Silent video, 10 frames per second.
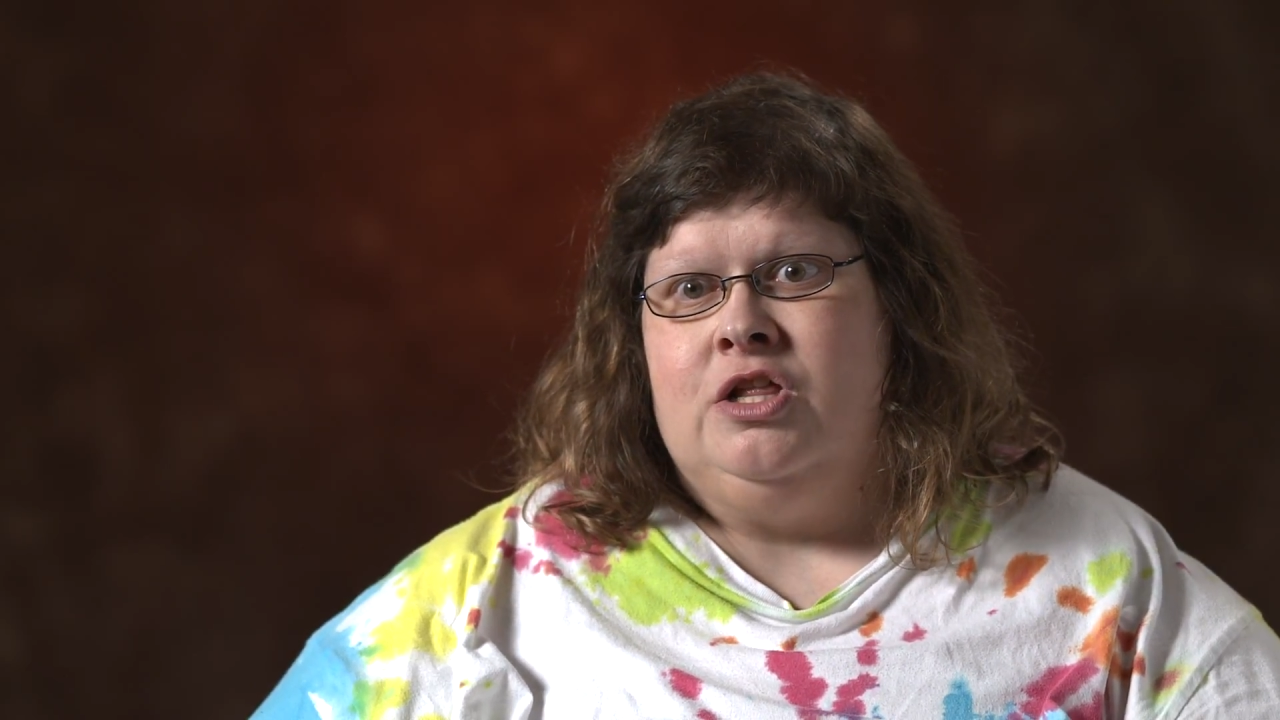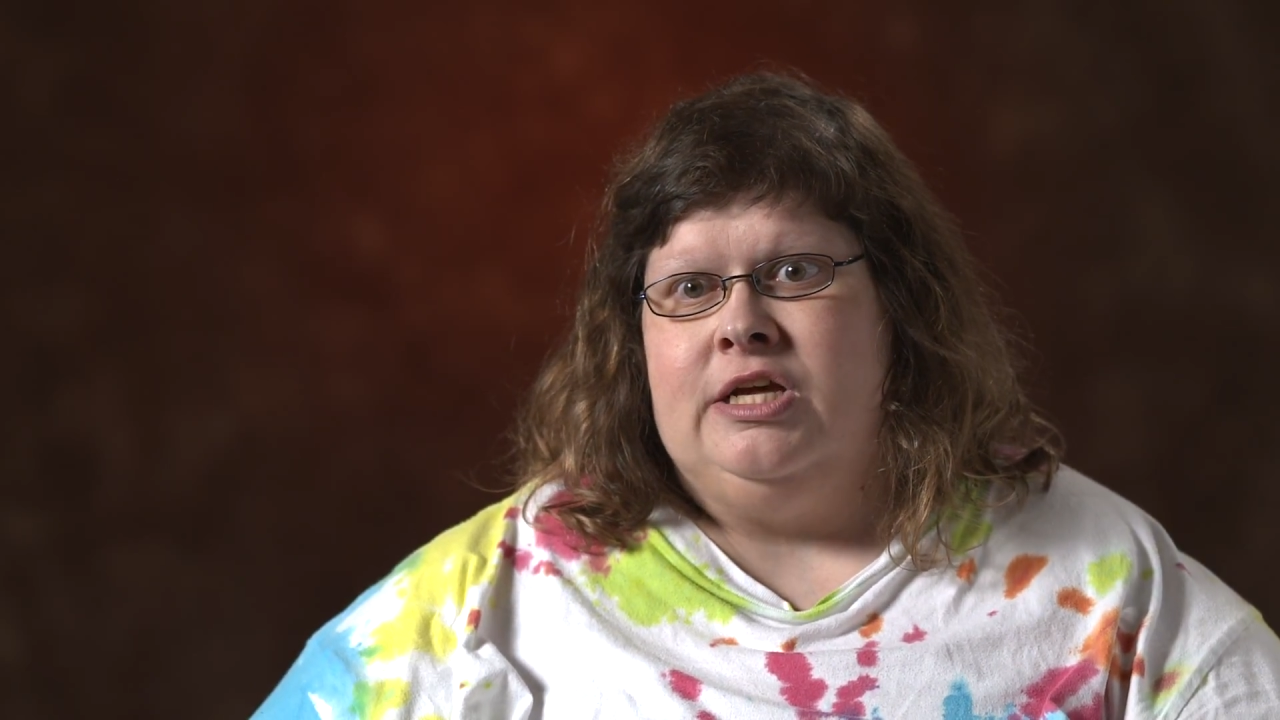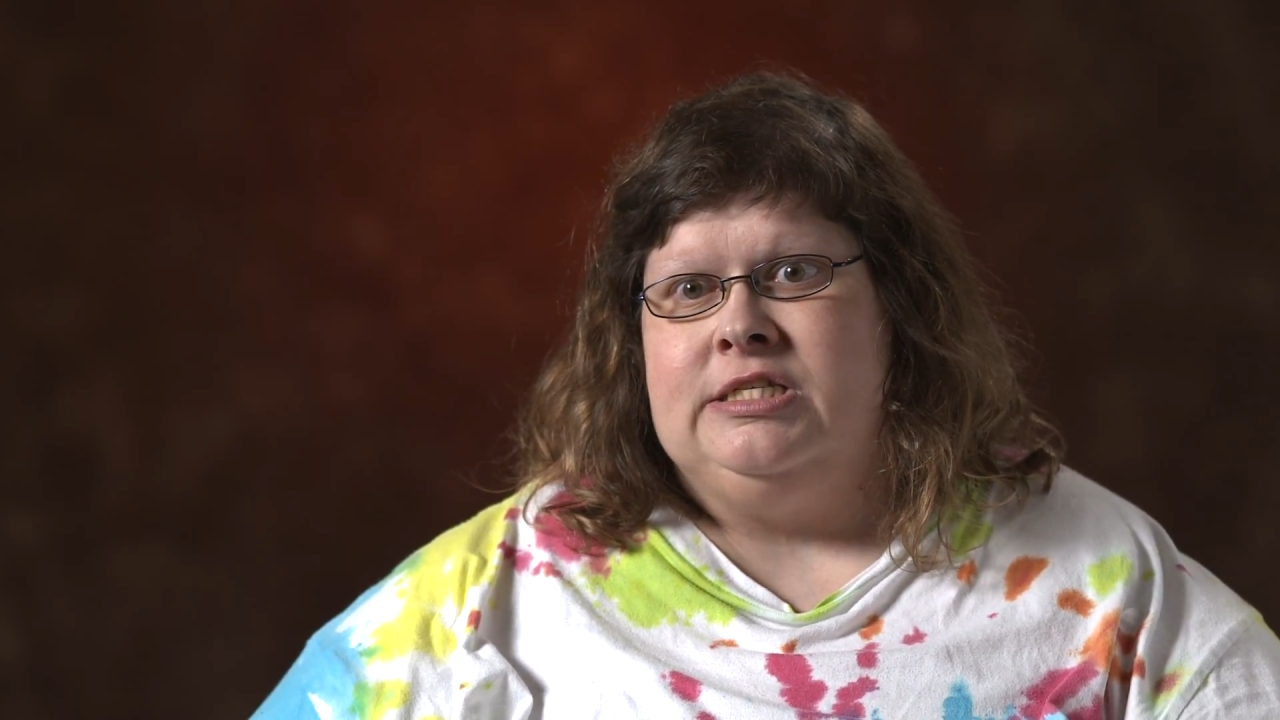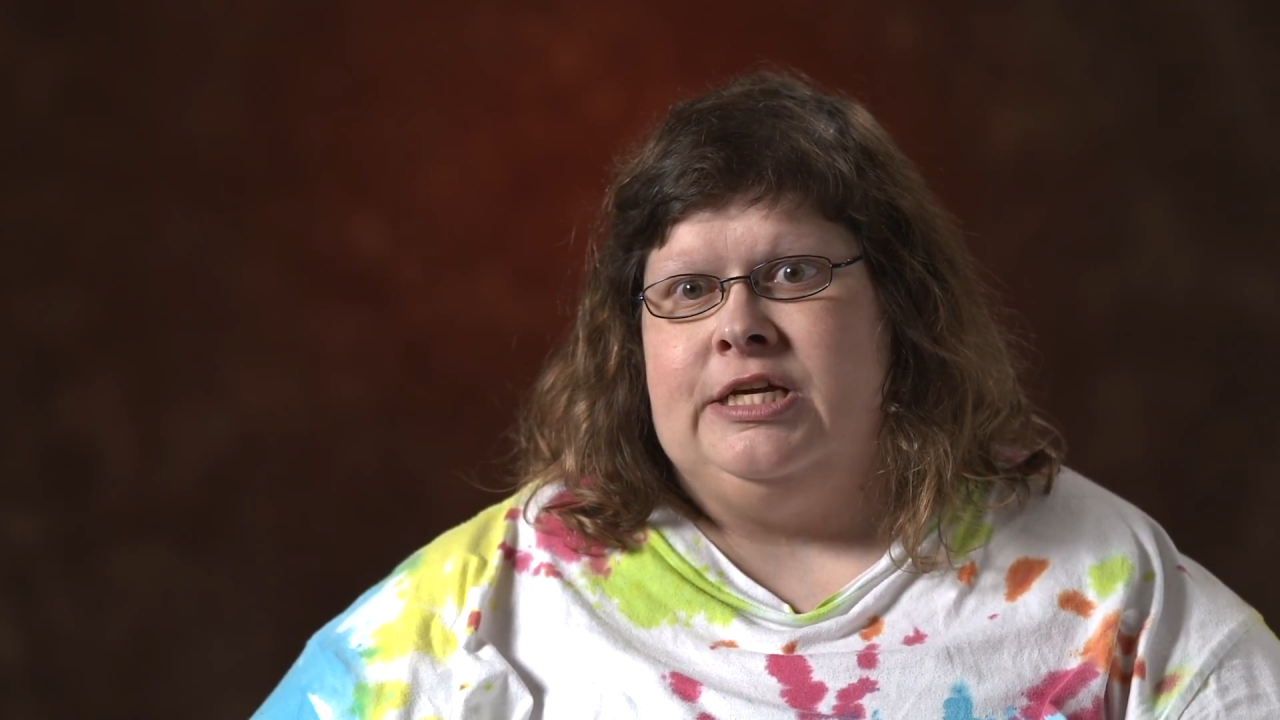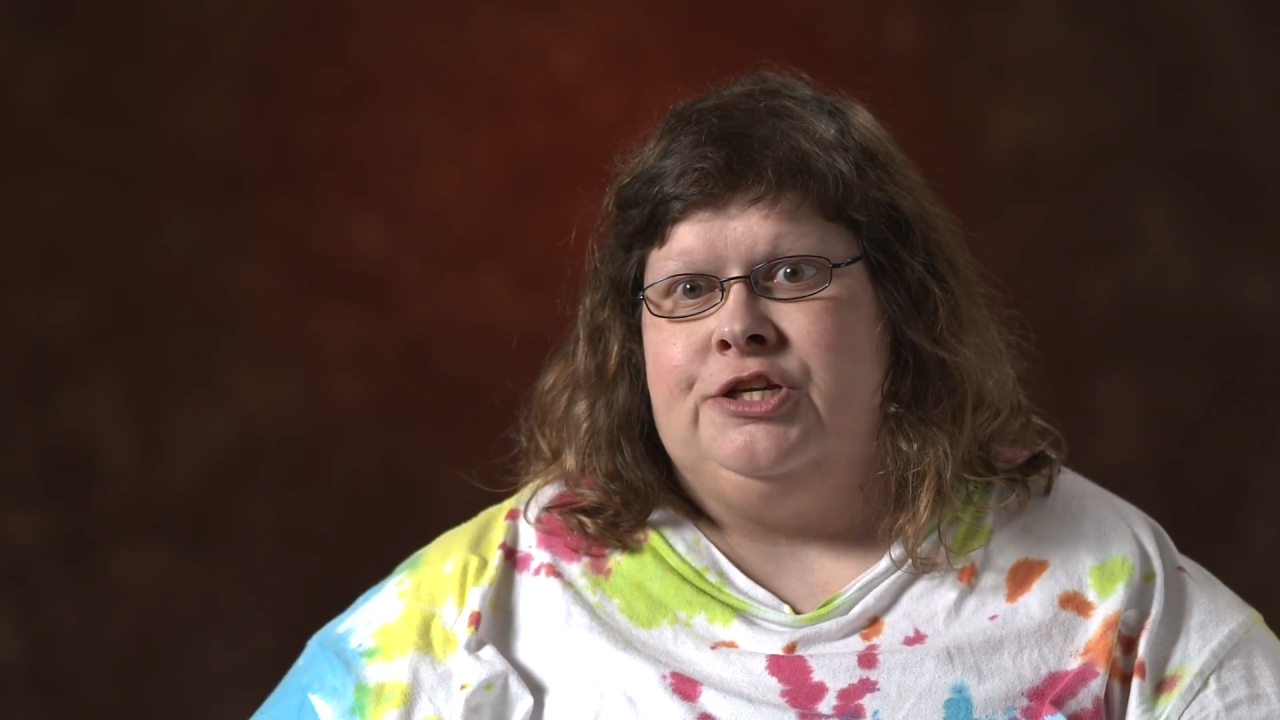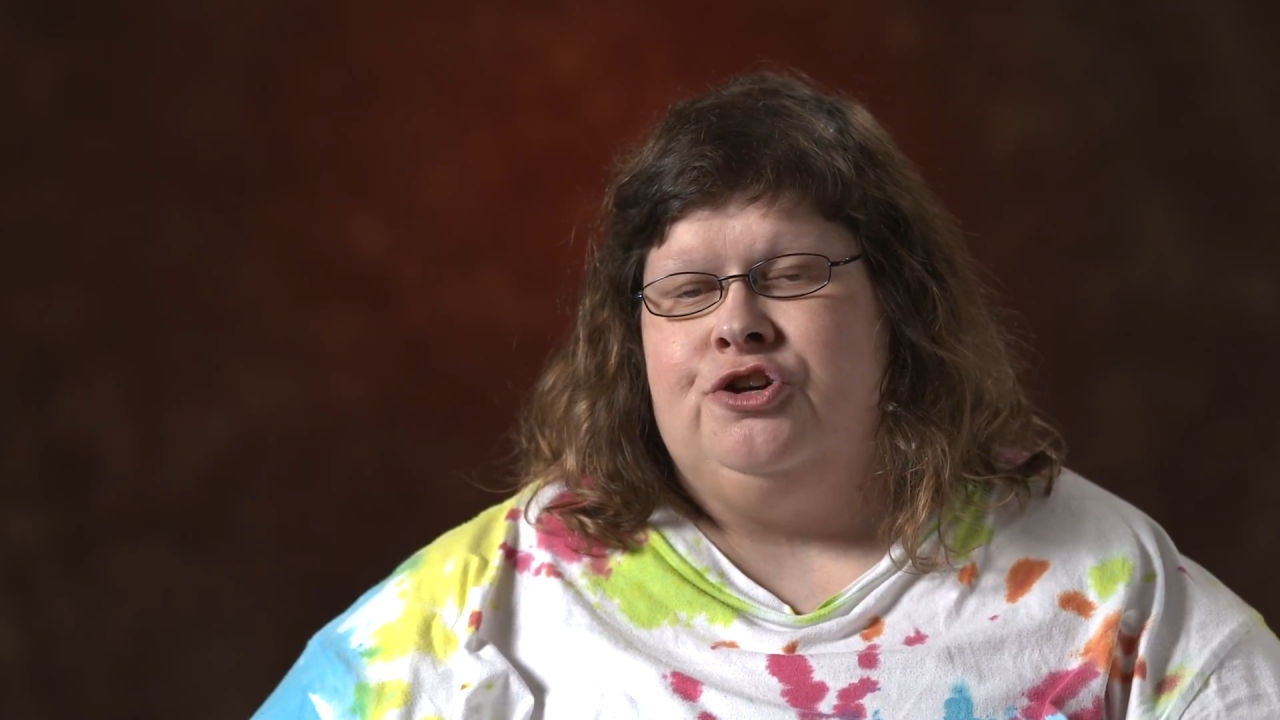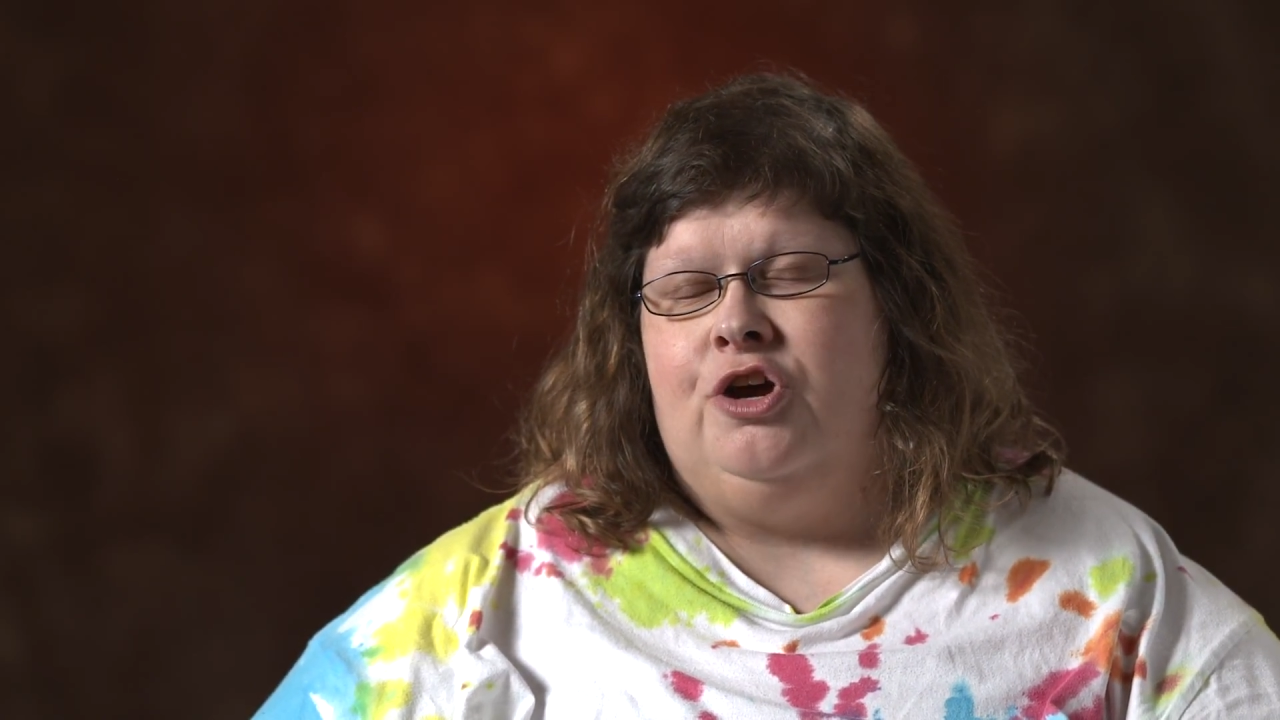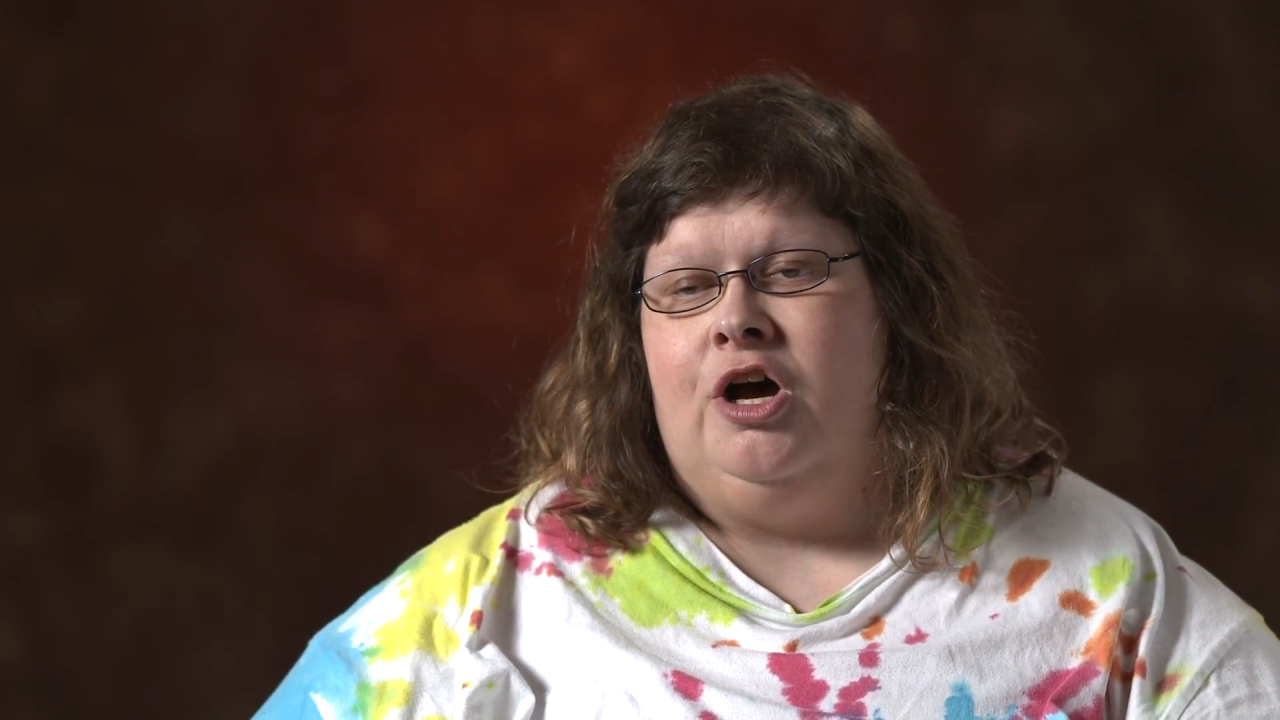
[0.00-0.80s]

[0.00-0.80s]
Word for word: They said, you're